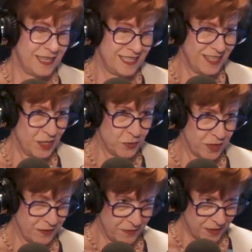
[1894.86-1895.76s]
tell you
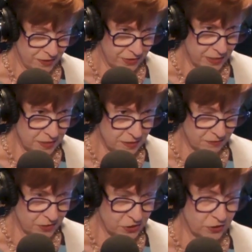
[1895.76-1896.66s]
all of the areas in
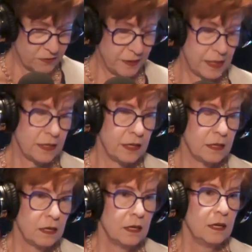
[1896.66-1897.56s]
which you're failing.
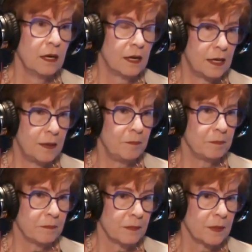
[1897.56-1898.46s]
Um,
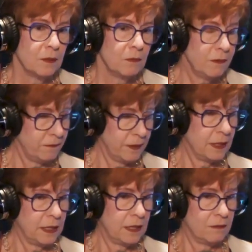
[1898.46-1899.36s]
we're
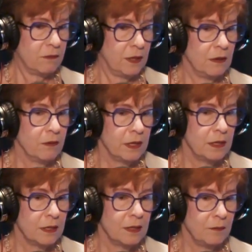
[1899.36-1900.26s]
failing in every area
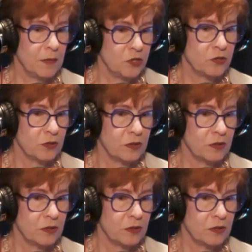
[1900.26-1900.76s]
that they measured.